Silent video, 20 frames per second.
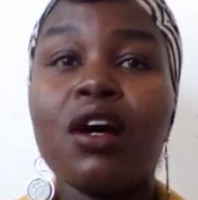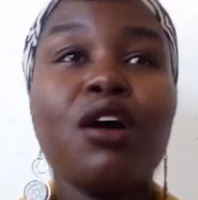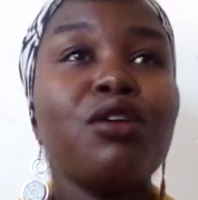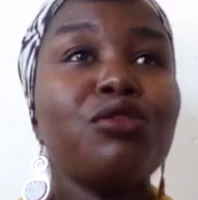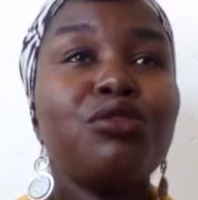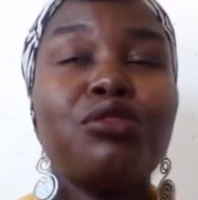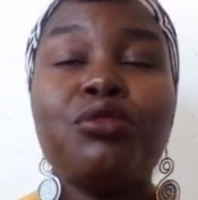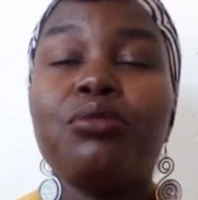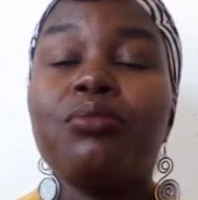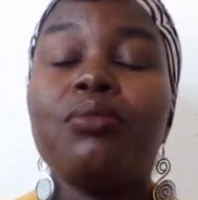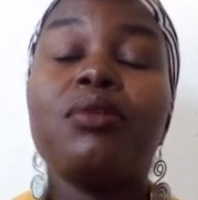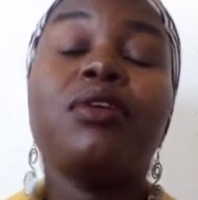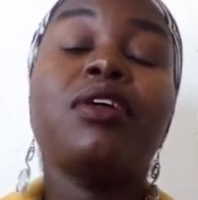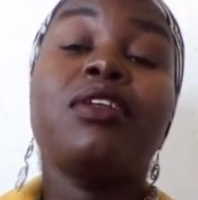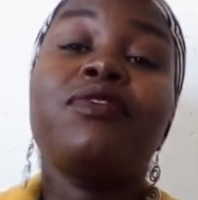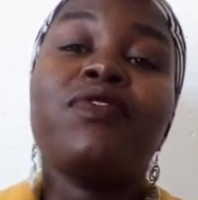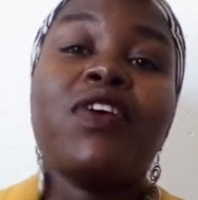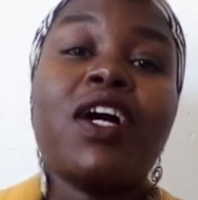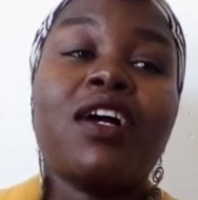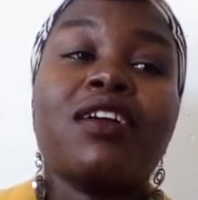How,
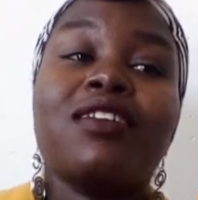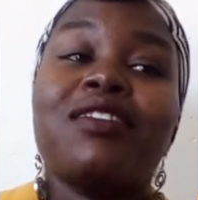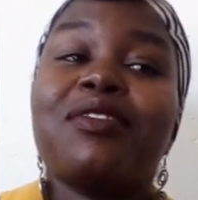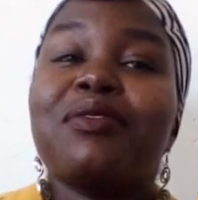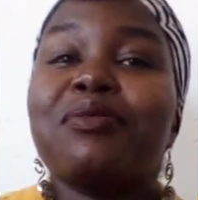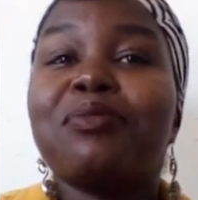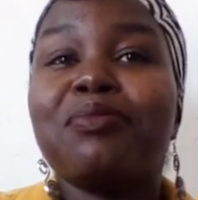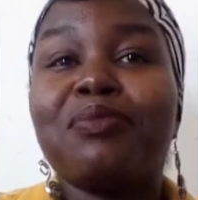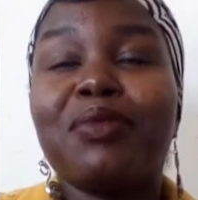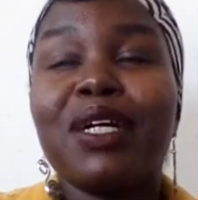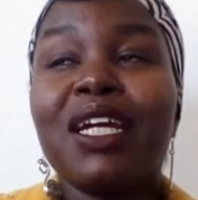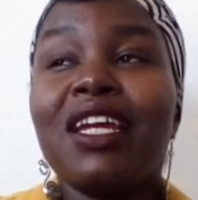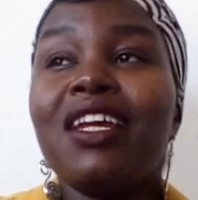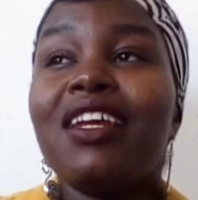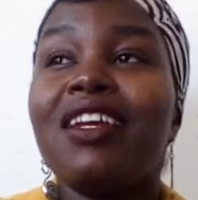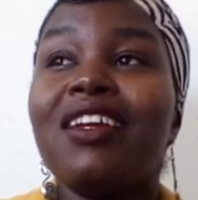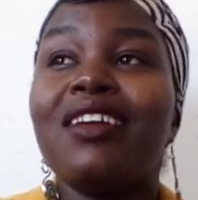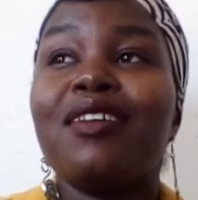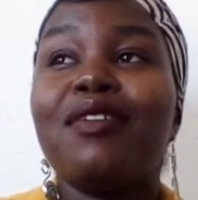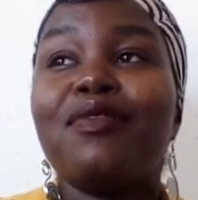in fact,
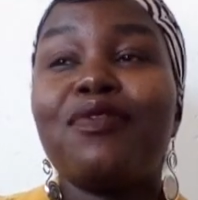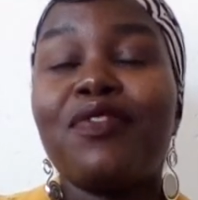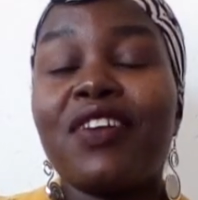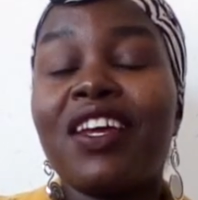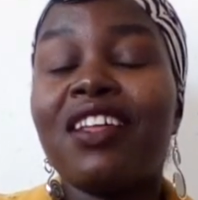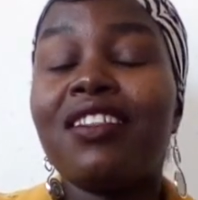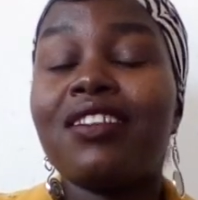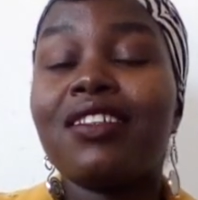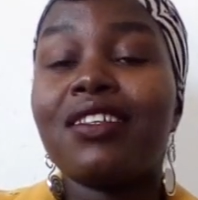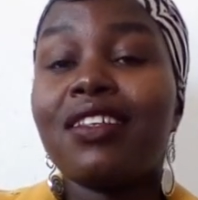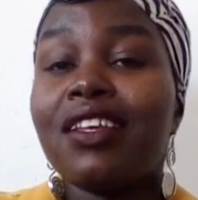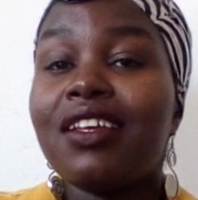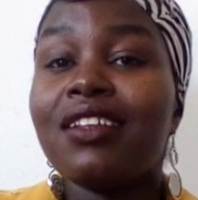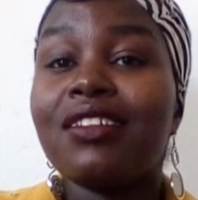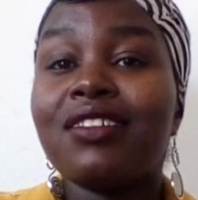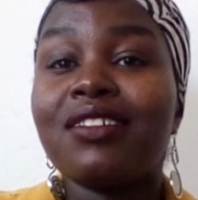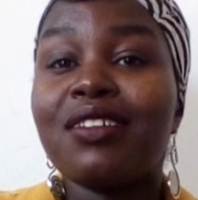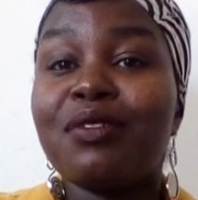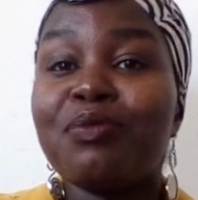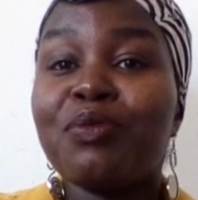my friends
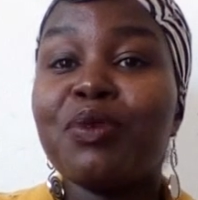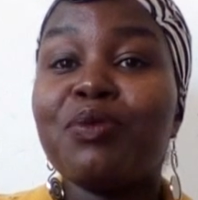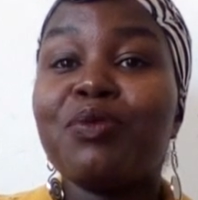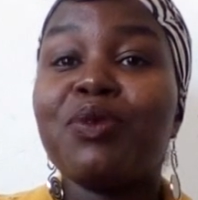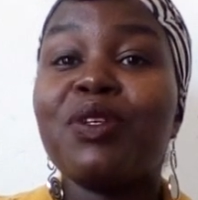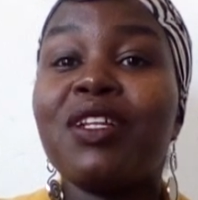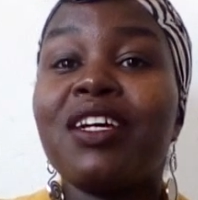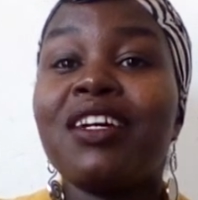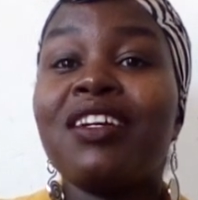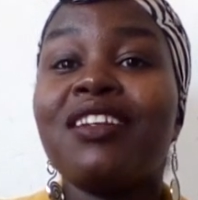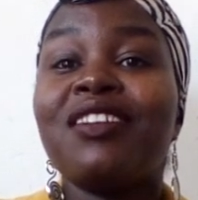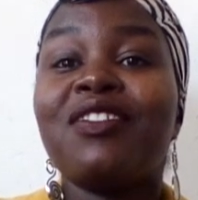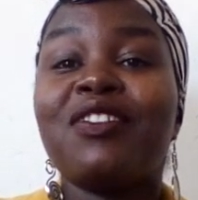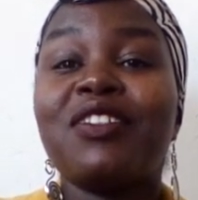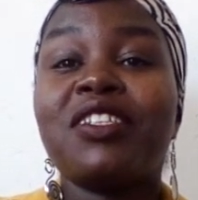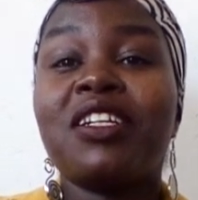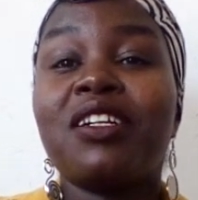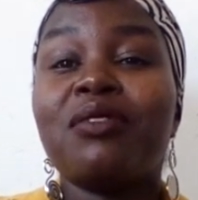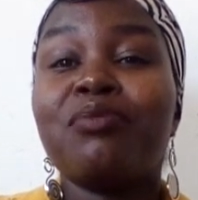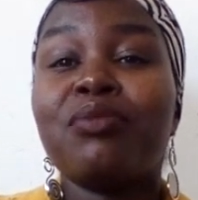and some people I know
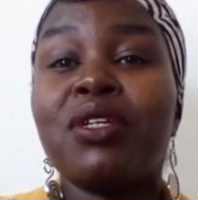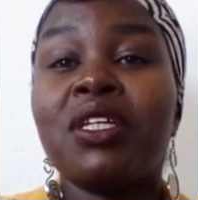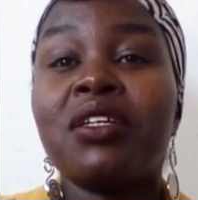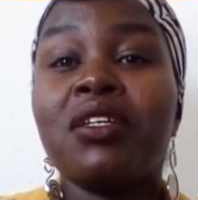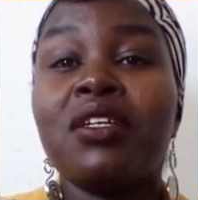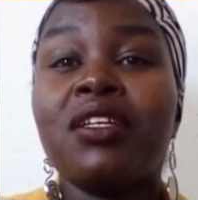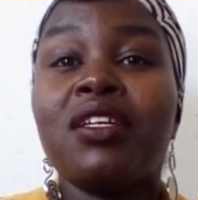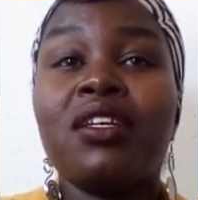tell me,